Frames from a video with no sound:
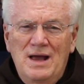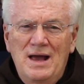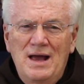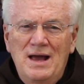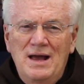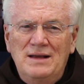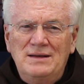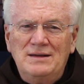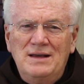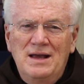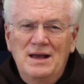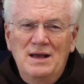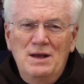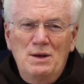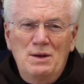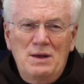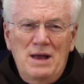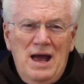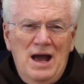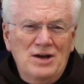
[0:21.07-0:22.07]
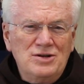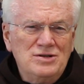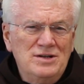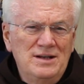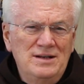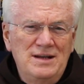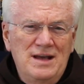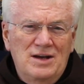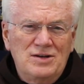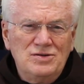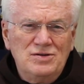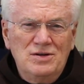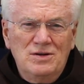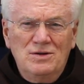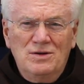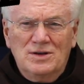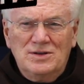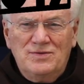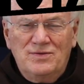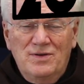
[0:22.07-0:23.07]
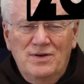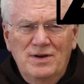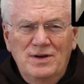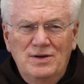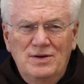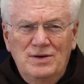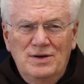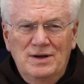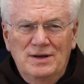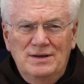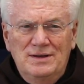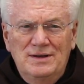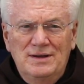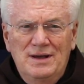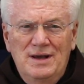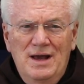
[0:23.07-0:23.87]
And actually next year looks very good.